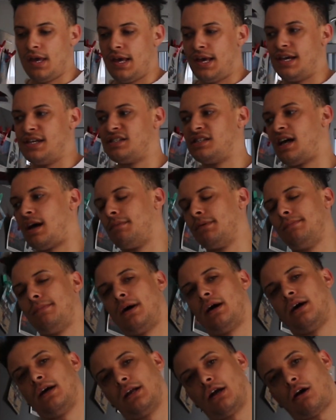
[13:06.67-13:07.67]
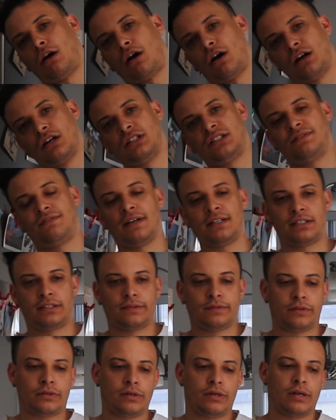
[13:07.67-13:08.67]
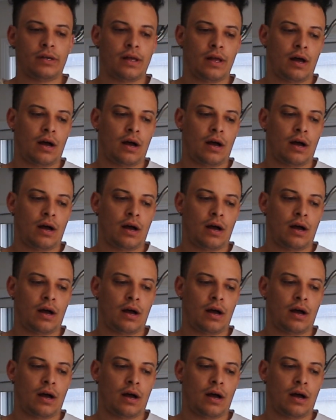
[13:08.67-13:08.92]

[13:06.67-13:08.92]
Islamabad Arts Festival.